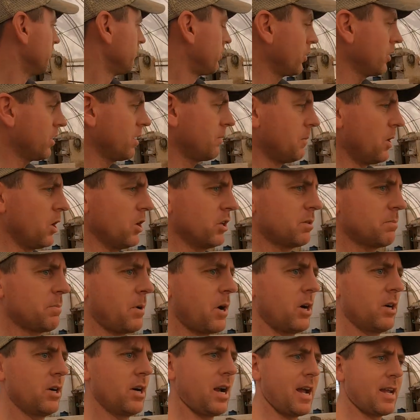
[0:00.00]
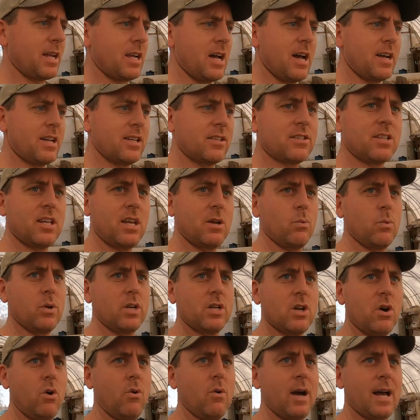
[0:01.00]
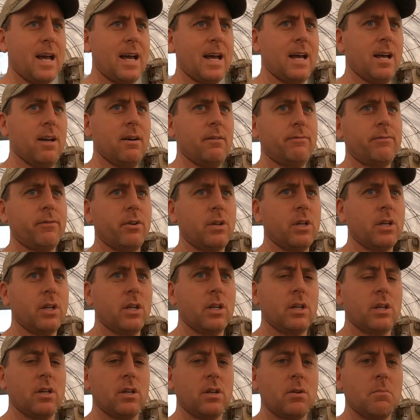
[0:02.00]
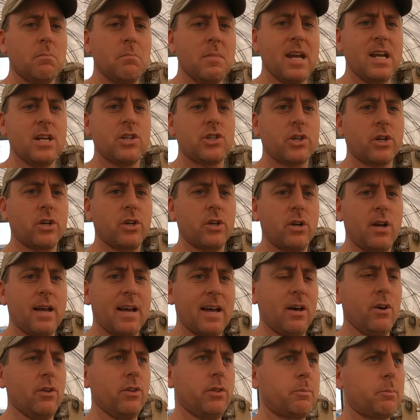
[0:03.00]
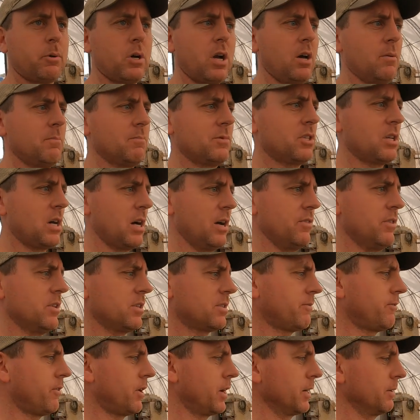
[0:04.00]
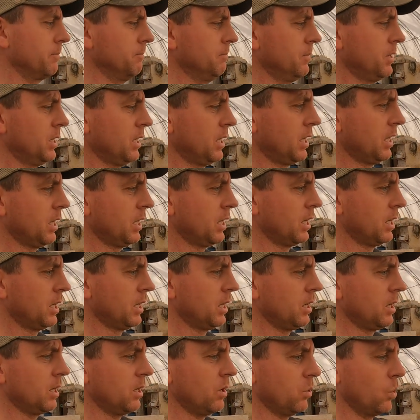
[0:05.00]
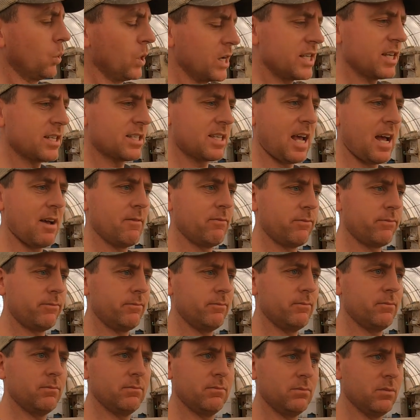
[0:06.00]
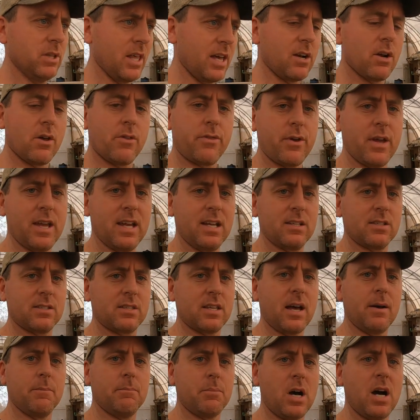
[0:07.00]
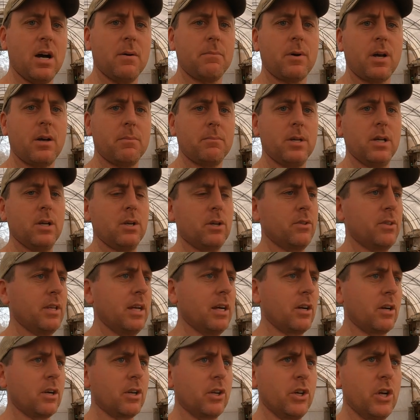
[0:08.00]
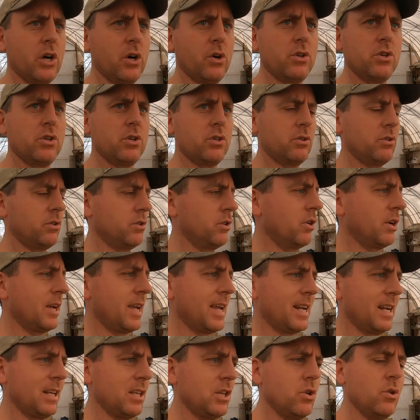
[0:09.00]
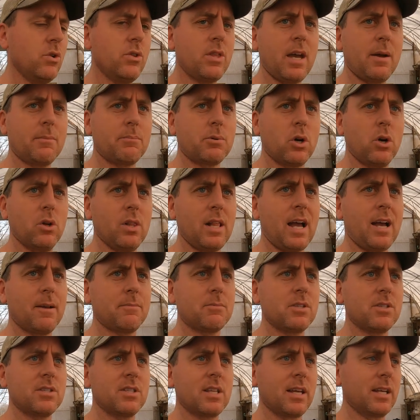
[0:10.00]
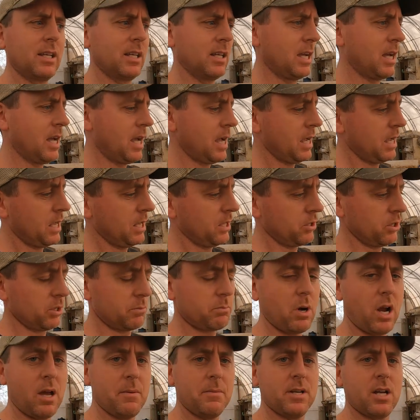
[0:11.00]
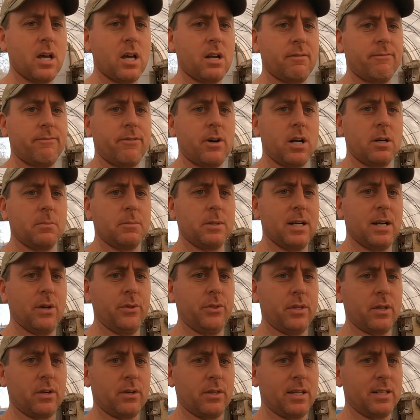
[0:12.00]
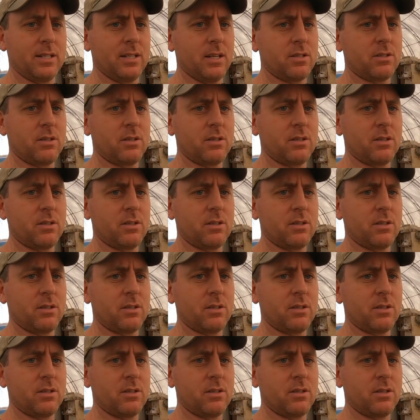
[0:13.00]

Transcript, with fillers: for the most part, I gotta say, we don't have major health problems on this farm. We just have little things that pop up here and there. You know, you, you get a ewe that prolapses, like There's probably not a farmer out there that